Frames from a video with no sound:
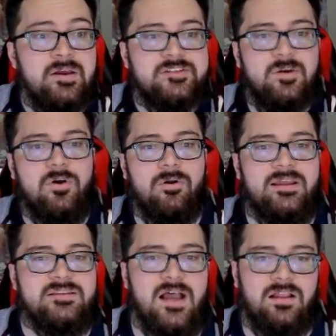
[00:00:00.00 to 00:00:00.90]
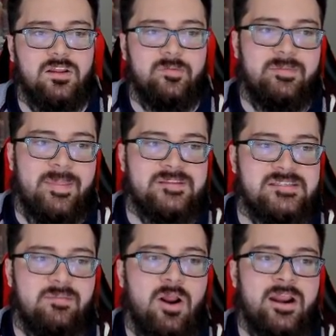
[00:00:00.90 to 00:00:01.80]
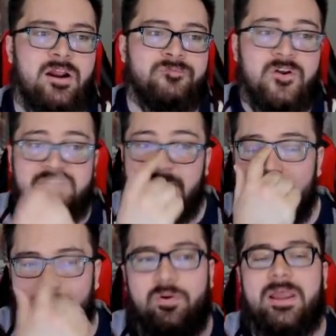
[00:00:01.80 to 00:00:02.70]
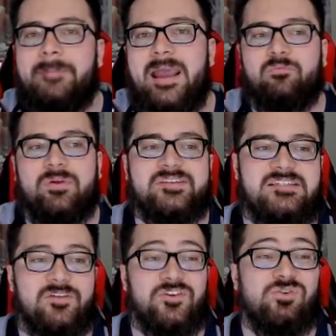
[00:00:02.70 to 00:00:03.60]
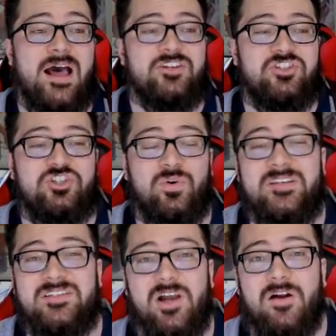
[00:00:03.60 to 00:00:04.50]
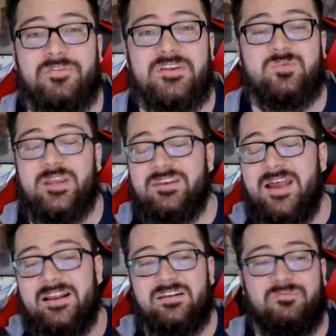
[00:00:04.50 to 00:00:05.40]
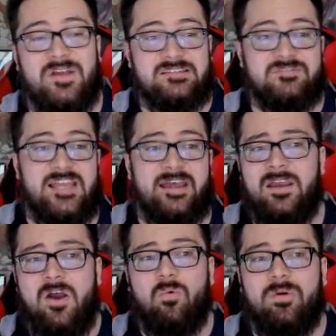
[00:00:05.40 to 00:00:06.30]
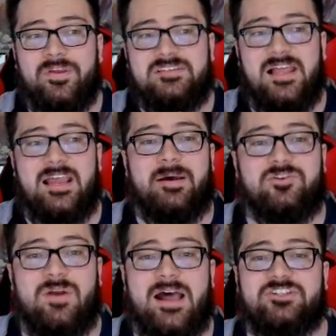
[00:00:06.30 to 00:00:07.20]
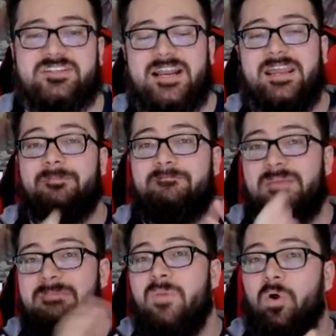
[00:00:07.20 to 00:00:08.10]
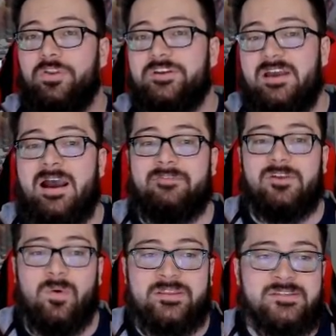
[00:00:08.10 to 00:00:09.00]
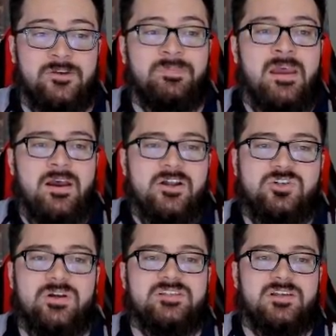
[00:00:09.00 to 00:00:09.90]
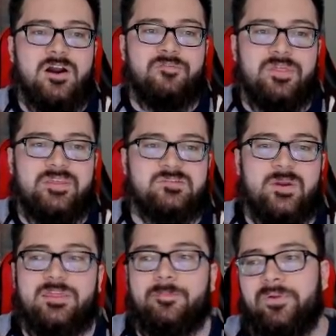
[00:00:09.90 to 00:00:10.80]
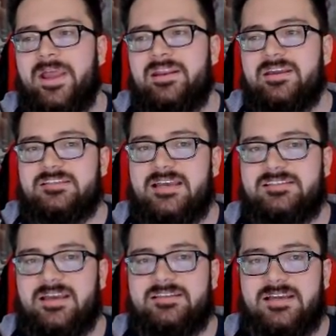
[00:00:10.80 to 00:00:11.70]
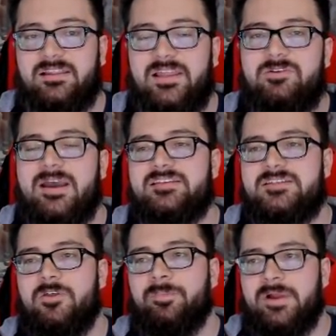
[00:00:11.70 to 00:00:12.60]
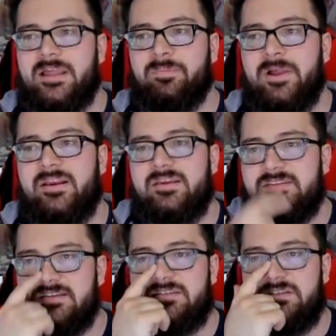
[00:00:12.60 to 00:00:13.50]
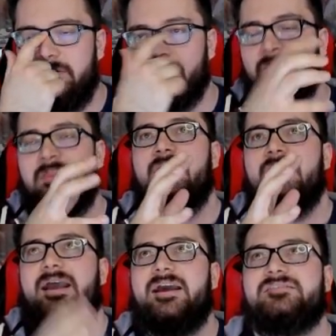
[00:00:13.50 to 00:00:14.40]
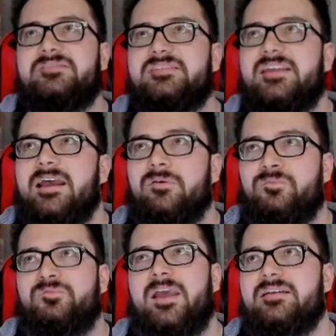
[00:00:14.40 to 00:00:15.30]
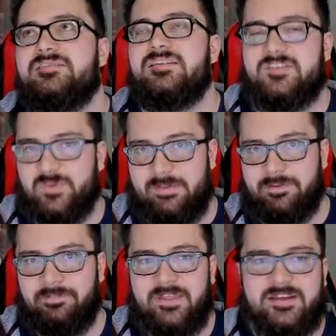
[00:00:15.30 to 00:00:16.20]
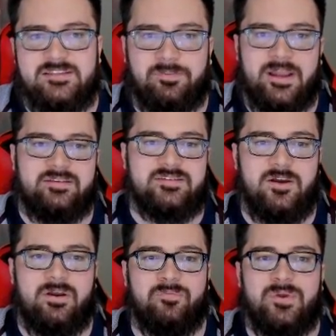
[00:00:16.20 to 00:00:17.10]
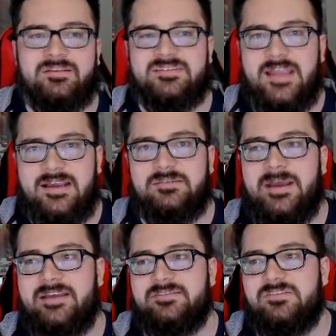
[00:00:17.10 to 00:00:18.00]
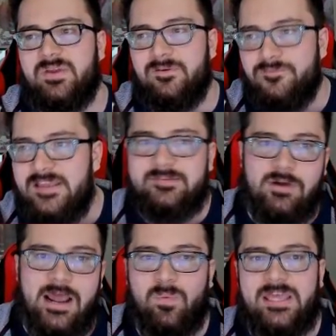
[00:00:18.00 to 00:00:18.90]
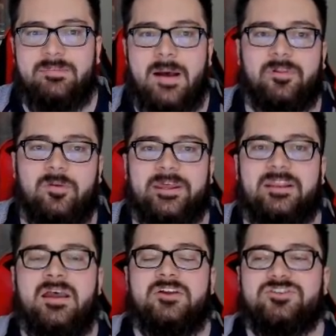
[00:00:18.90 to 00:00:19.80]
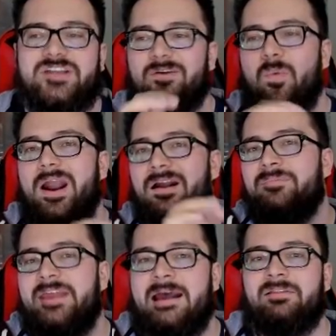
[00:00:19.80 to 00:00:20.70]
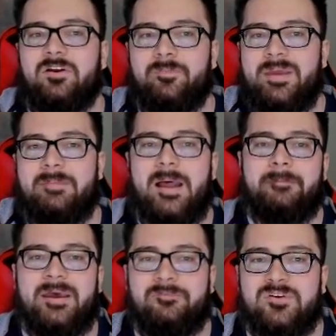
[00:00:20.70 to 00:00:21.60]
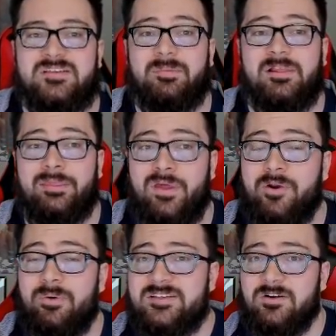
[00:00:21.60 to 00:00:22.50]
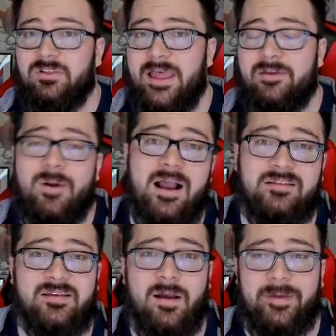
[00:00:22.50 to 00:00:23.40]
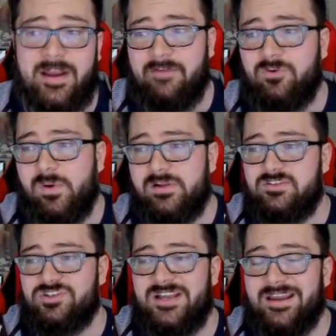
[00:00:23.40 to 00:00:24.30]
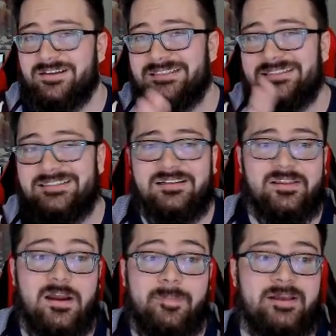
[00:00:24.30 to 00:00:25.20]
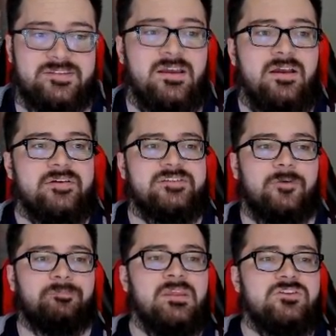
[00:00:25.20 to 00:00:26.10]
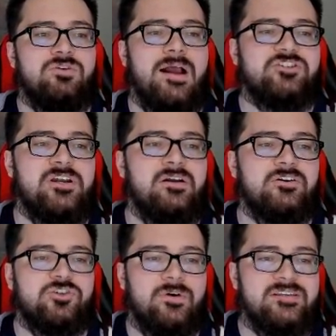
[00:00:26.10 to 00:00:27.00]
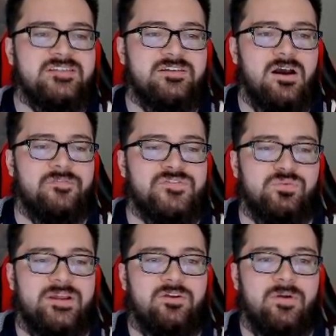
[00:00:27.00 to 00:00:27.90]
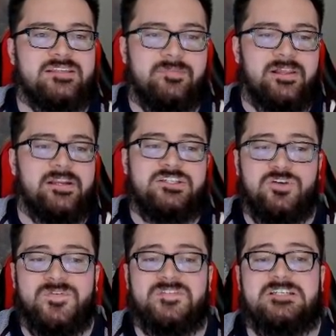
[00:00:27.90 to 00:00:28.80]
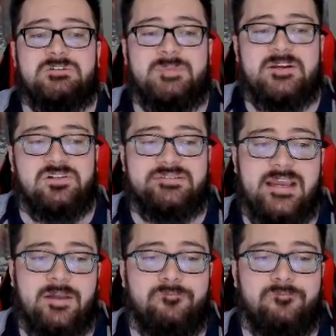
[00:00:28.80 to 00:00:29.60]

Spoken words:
So we'll go ahead and talk a little bit about the team right here. First up here, we're bringing back Real Steel to Jirachi. Choice Scarf this week, not a defensive set. One of the things I like about Jirachi is that it can be molded to however you want to. Choice Scarf this week. The plan is, as I let you guys know the plan is to hazard stack, phase, sweep. That is the plan. So if we can stack some hazards, we can phase them around, weaken them up a little bit, just kind of wear him down a little bit by bit for something like Thundurus or Lycan Rock to come in afterwards and just kind of clean up house. So Jirachi here, Choice Scarf, Serene Grace ability, 252 special attack,